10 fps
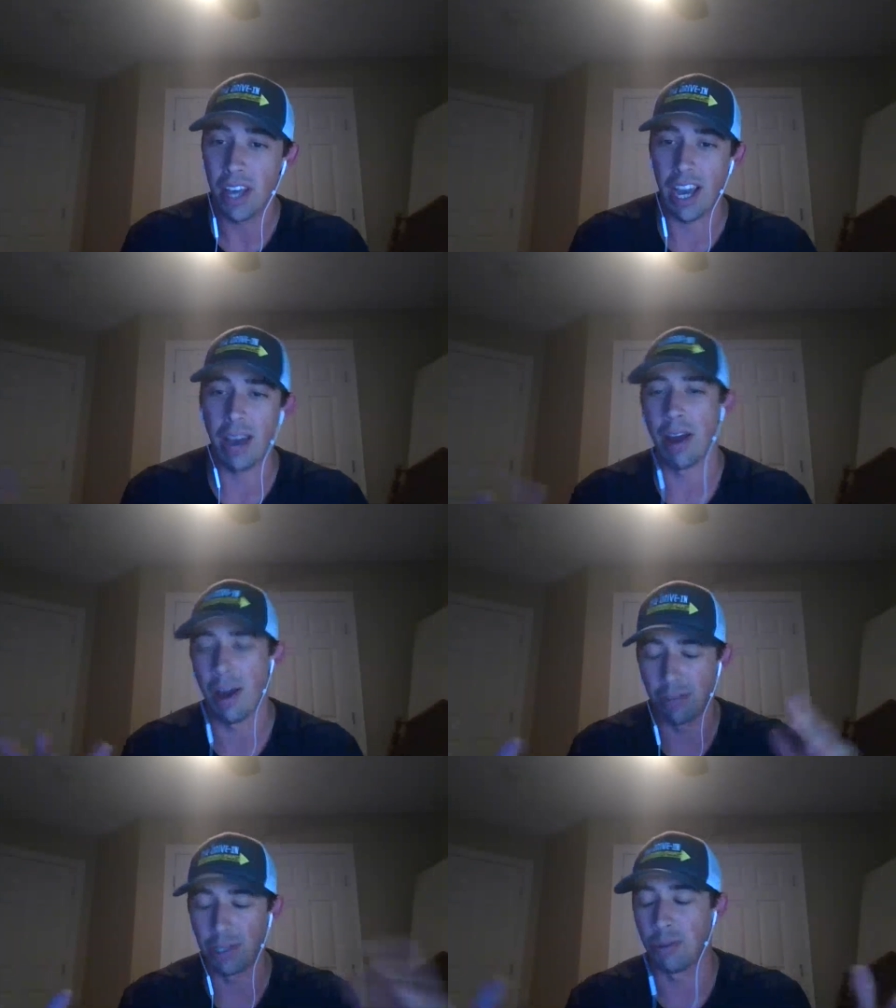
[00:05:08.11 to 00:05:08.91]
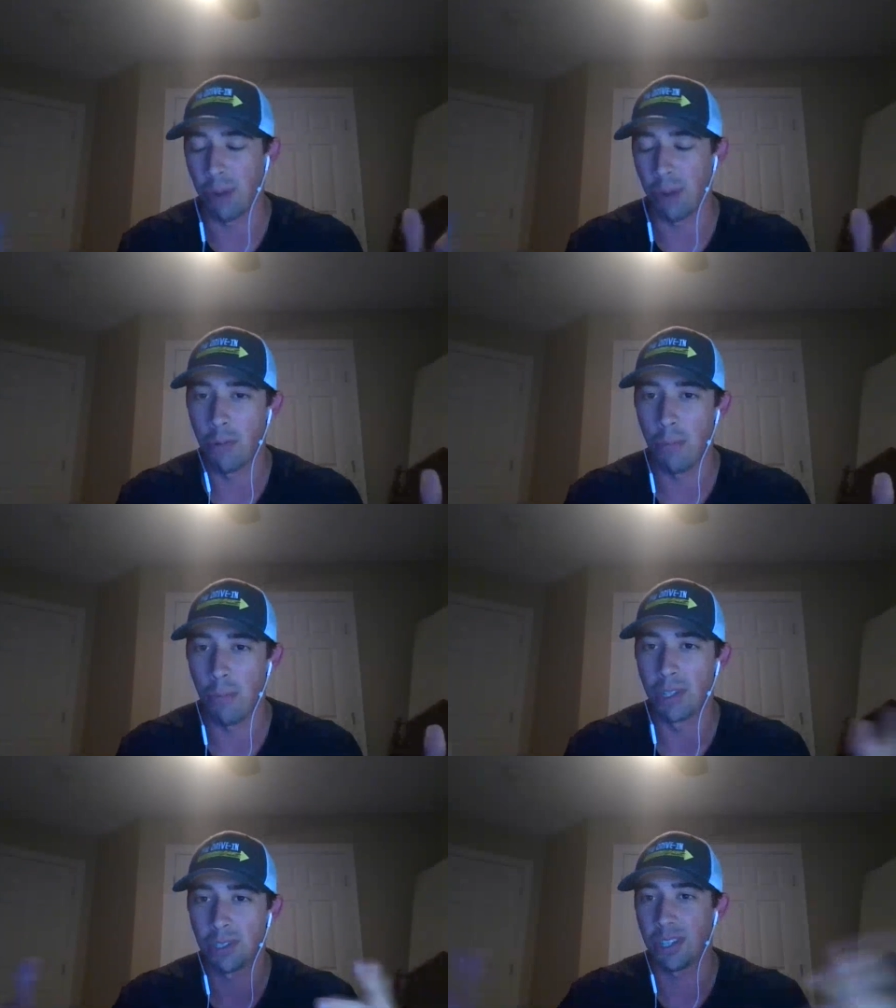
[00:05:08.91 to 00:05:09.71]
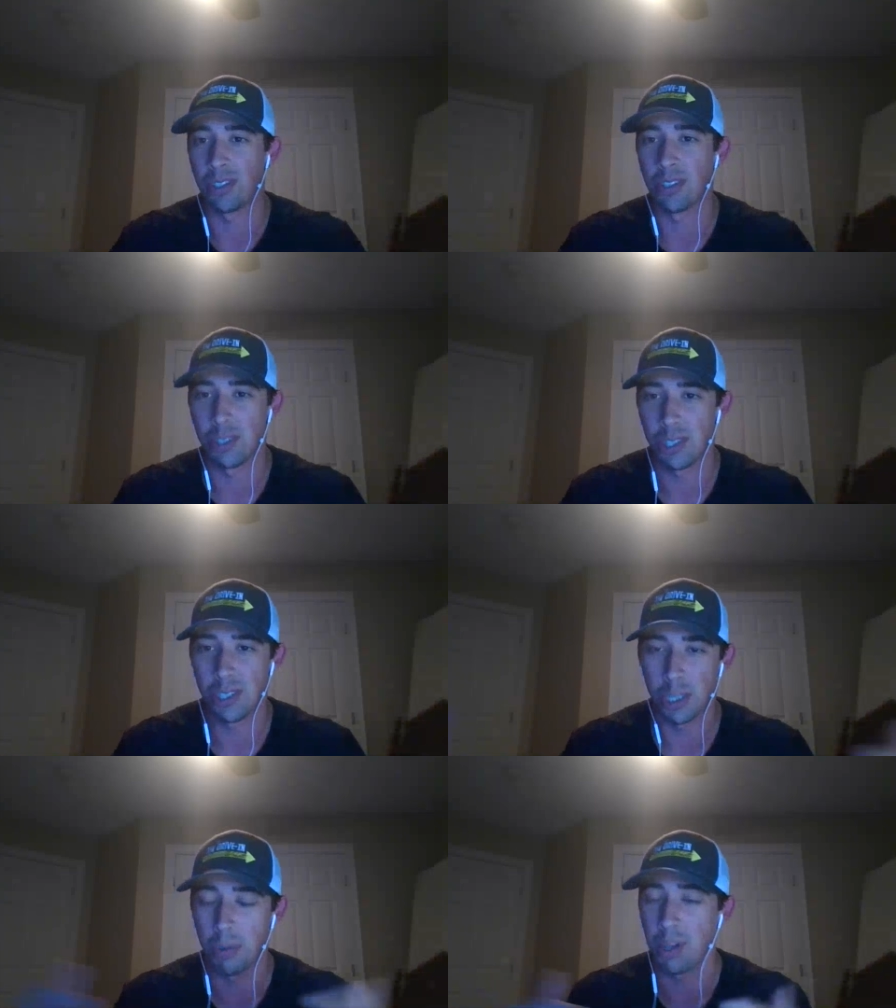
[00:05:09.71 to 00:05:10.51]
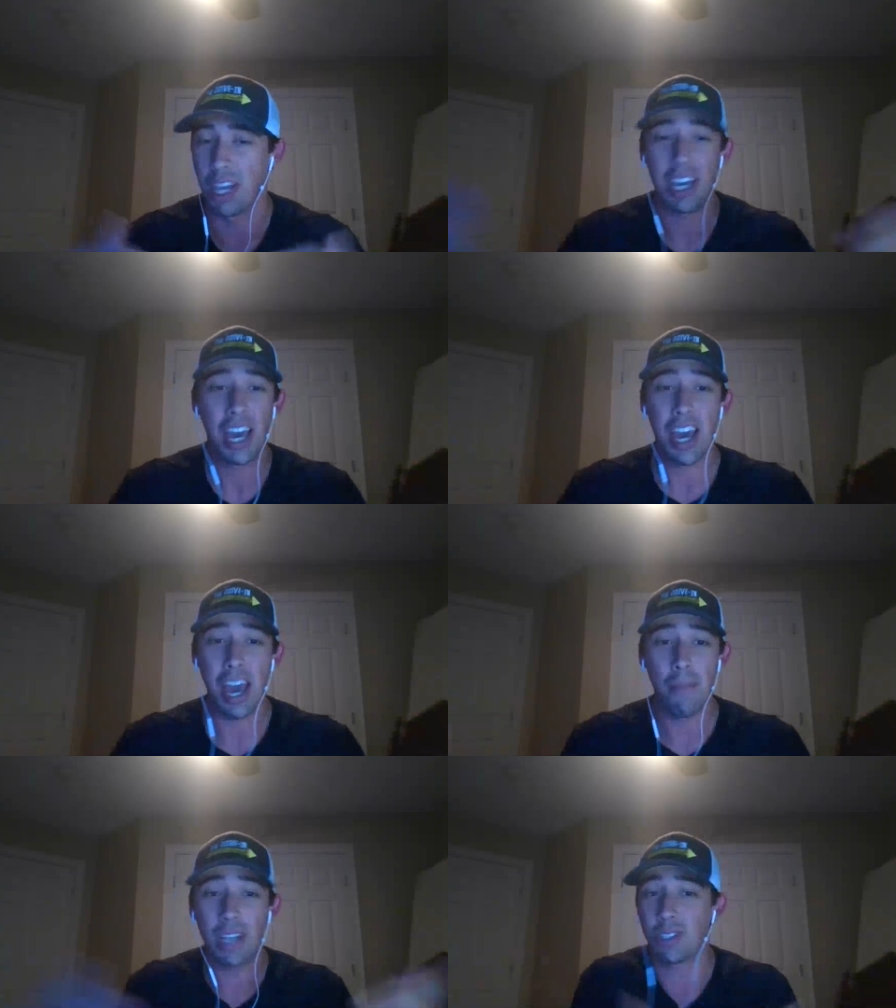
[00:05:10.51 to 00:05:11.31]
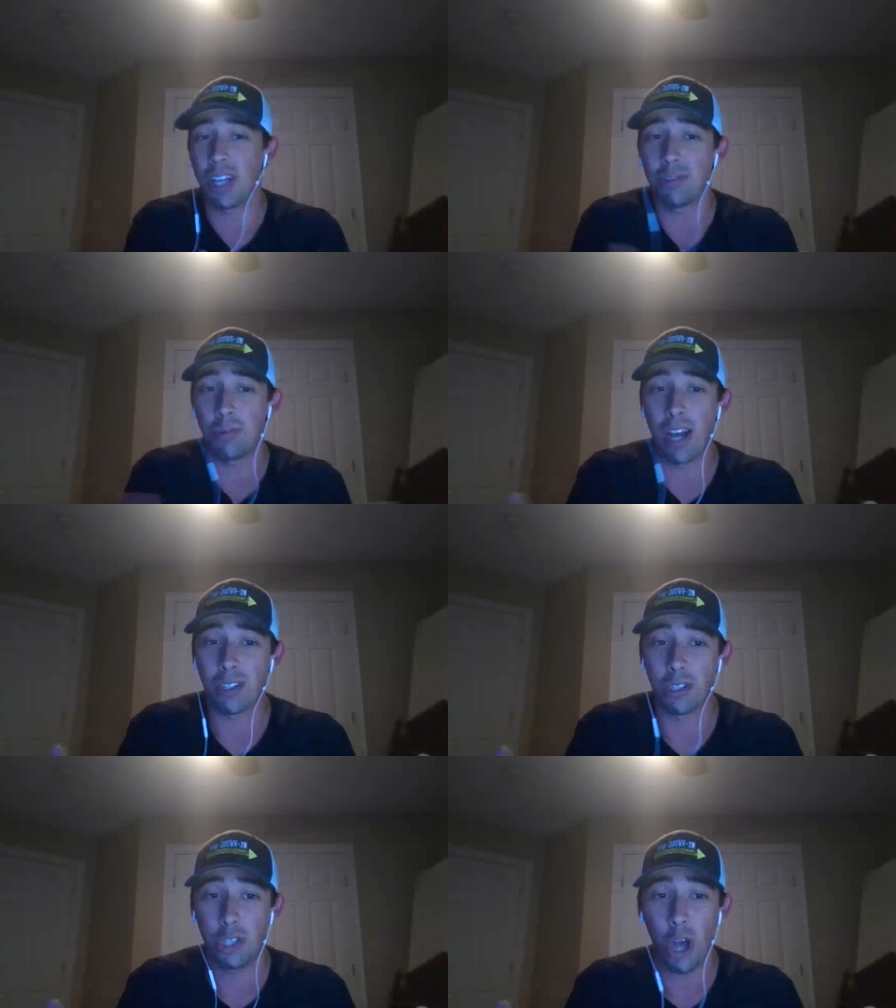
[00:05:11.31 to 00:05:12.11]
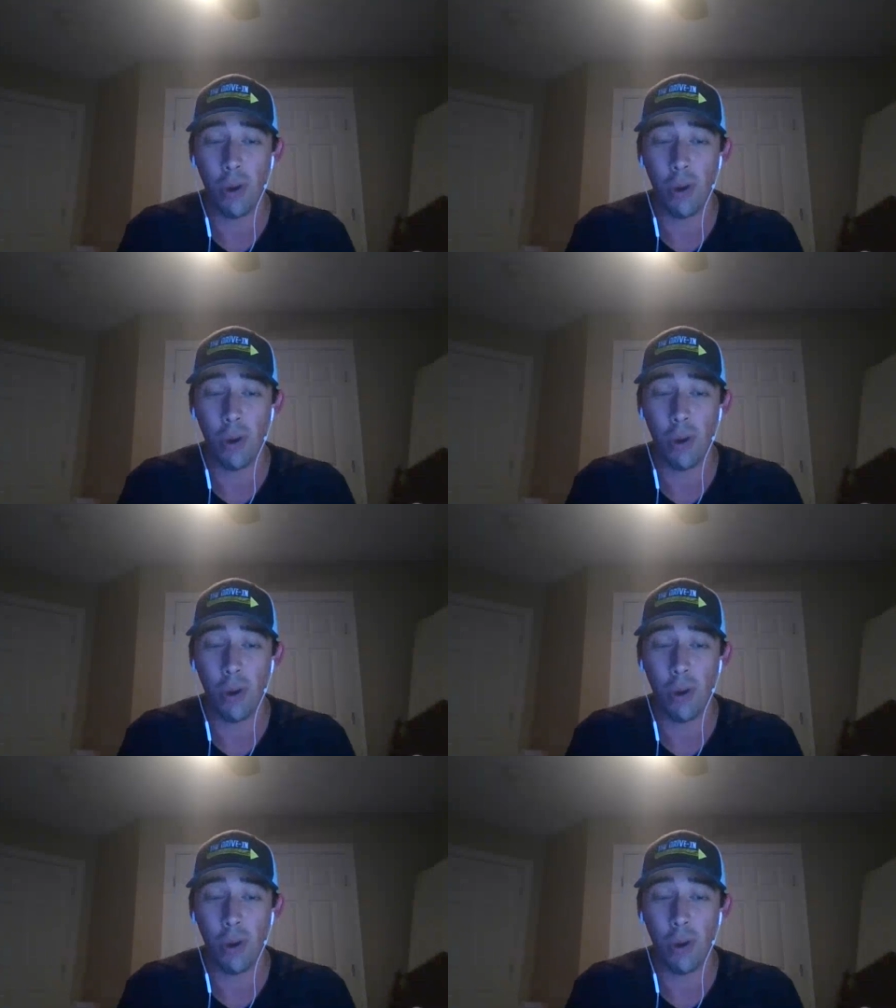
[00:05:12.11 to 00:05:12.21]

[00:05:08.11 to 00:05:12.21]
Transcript: obviously it probably won't be just because of logistics, but like it makes sense why it's a show.